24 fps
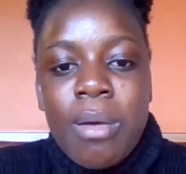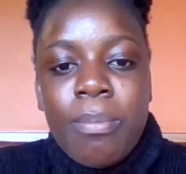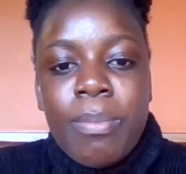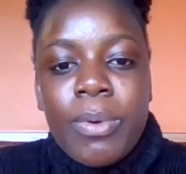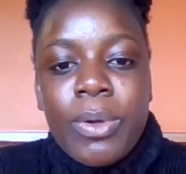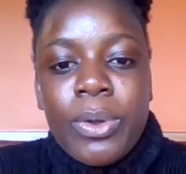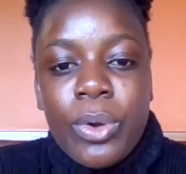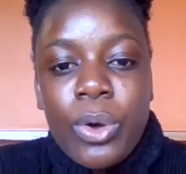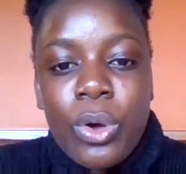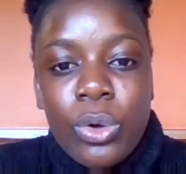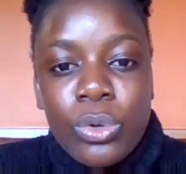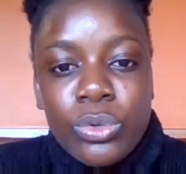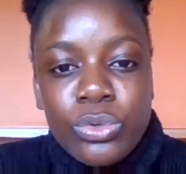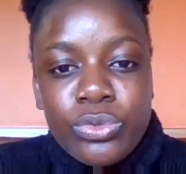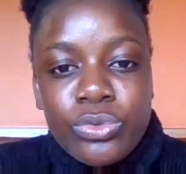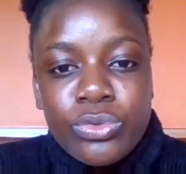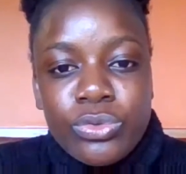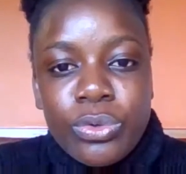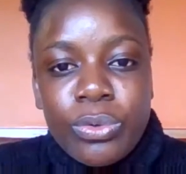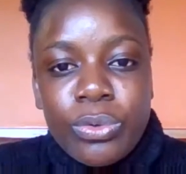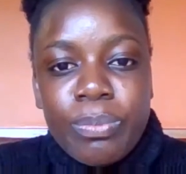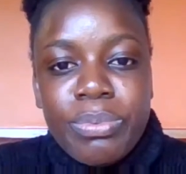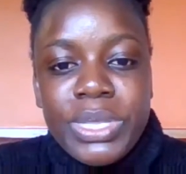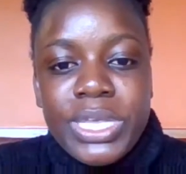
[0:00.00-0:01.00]
but
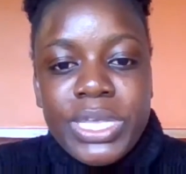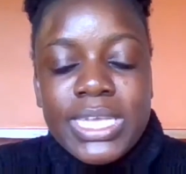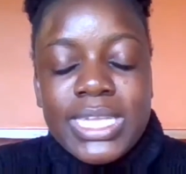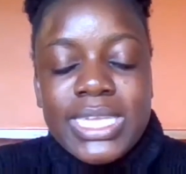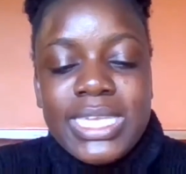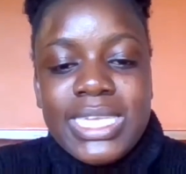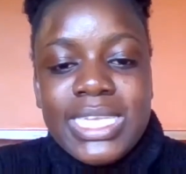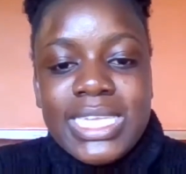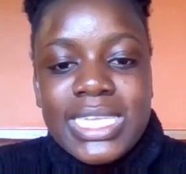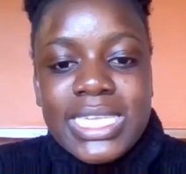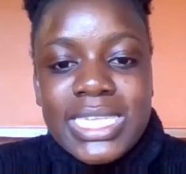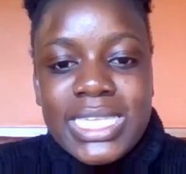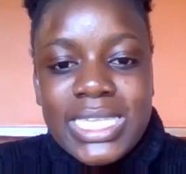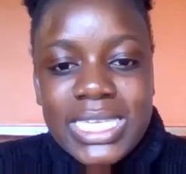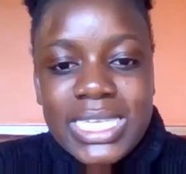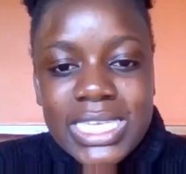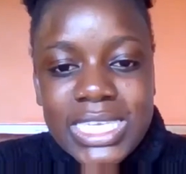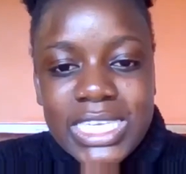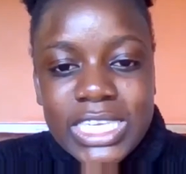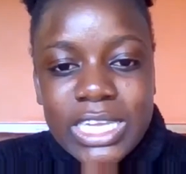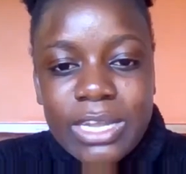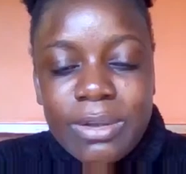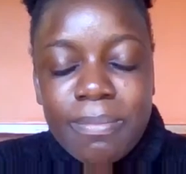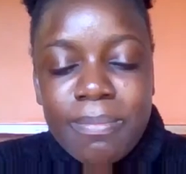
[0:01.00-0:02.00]
also be
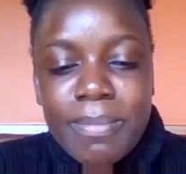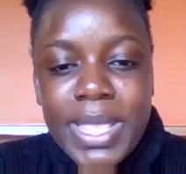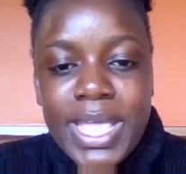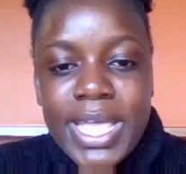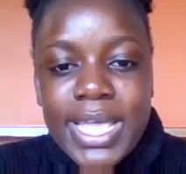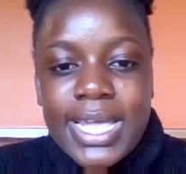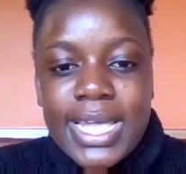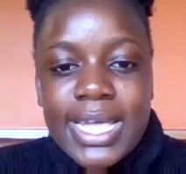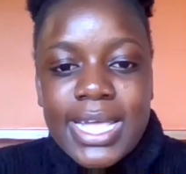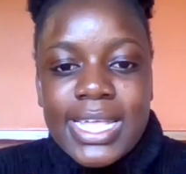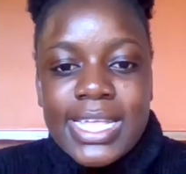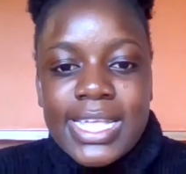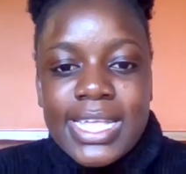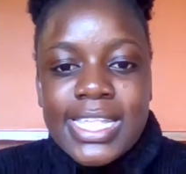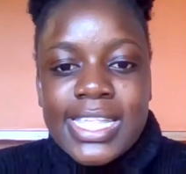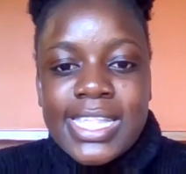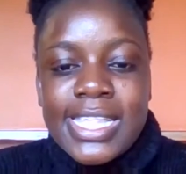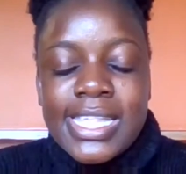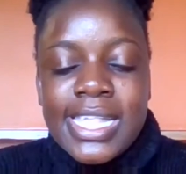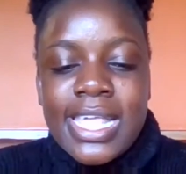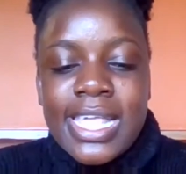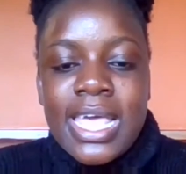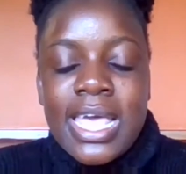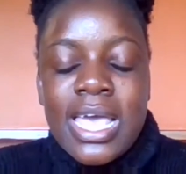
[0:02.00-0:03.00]
decision makers
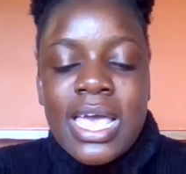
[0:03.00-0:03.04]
